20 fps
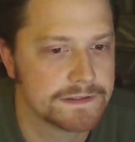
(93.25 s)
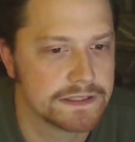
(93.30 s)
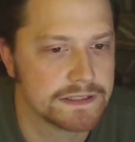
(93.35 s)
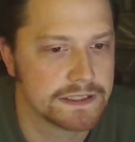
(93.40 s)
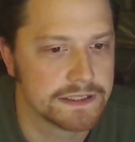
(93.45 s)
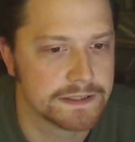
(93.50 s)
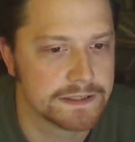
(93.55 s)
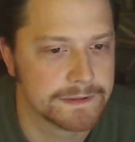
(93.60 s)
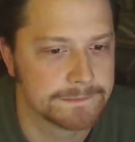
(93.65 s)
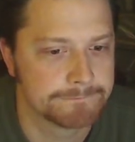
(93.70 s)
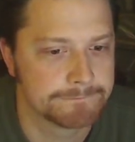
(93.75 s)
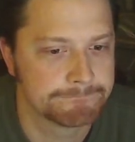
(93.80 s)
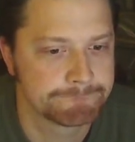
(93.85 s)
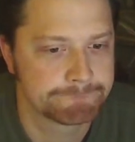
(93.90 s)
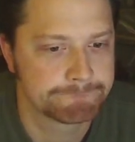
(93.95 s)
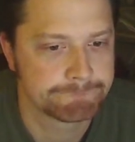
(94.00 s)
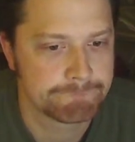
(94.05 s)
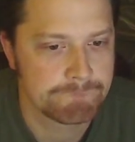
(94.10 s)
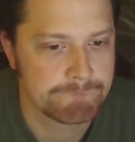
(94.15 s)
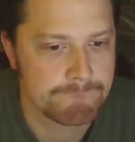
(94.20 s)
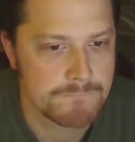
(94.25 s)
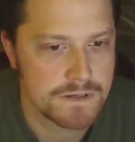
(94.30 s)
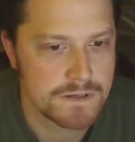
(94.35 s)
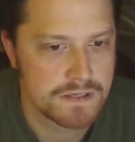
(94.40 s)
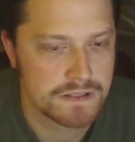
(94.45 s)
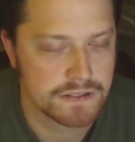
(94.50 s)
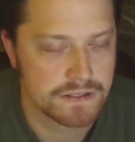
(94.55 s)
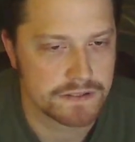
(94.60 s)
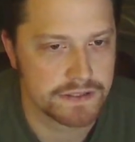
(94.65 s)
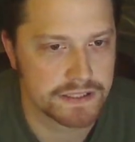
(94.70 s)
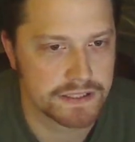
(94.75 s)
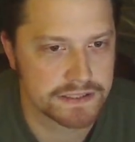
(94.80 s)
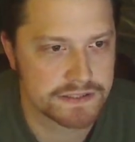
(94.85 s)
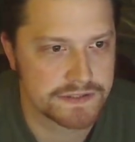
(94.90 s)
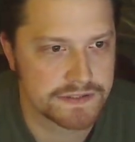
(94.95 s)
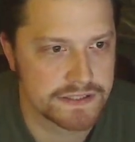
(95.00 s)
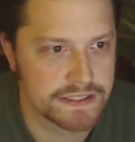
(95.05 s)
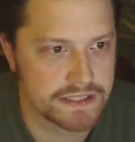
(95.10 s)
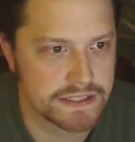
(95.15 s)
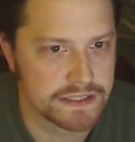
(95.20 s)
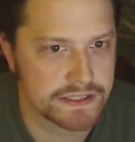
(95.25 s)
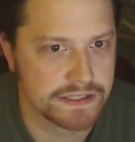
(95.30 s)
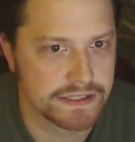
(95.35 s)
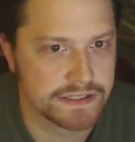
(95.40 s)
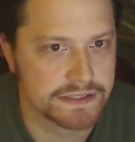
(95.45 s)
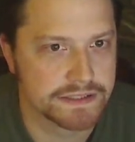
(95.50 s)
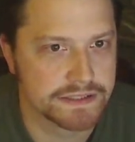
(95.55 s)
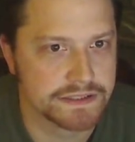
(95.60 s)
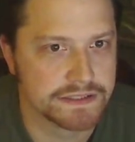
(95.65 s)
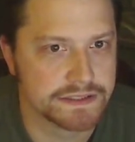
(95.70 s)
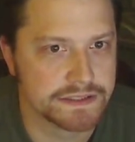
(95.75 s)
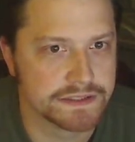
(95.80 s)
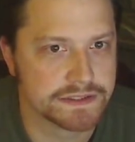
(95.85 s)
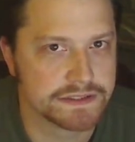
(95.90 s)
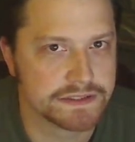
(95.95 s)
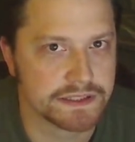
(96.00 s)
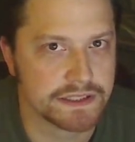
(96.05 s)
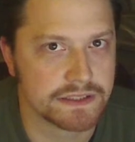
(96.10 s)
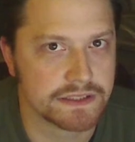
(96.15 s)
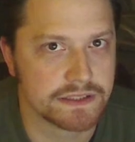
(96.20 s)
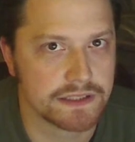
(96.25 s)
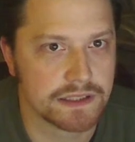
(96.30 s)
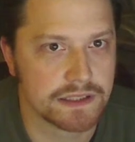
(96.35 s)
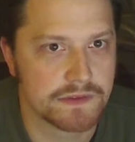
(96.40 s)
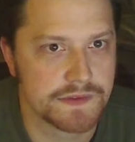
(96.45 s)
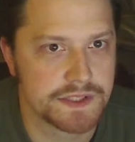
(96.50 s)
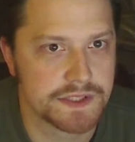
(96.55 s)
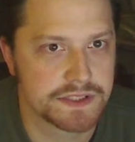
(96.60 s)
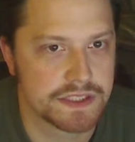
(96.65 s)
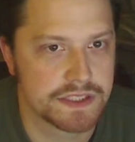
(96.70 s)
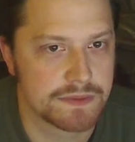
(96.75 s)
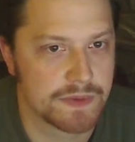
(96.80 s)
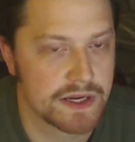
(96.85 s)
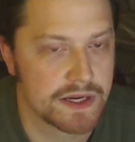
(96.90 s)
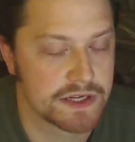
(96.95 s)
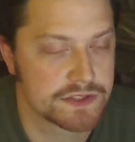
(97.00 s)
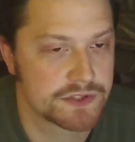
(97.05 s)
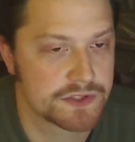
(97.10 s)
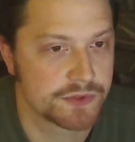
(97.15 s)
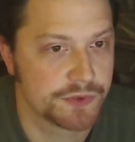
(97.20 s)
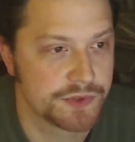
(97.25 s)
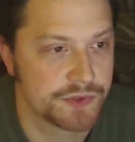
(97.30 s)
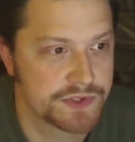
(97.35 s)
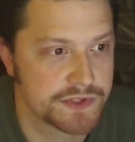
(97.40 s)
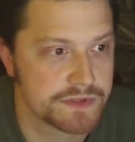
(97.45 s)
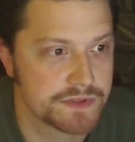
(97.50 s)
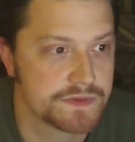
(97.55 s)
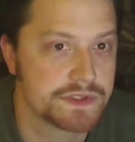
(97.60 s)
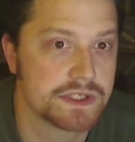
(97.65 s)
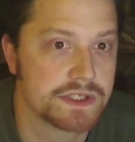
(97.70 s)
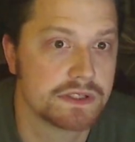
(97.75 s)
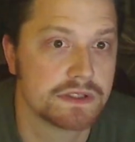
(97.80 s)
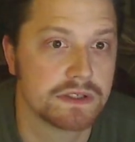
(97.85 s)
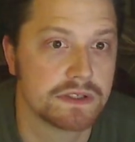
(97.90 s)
Um, next thing is uh, obviously my exclusives.